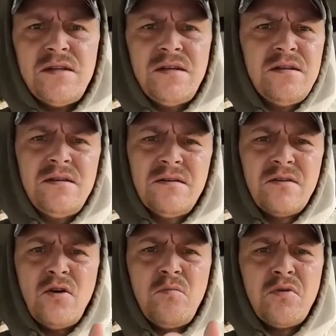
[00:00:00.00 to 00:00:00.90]
I think the
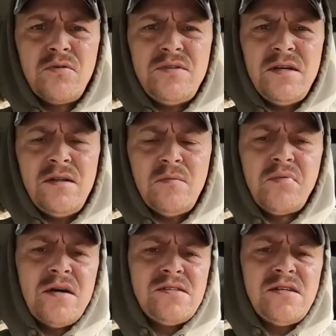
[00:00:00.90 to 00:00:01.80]
GoPro 10, the
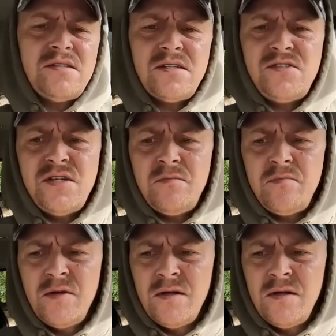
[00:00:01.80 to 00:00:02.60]
processing chip,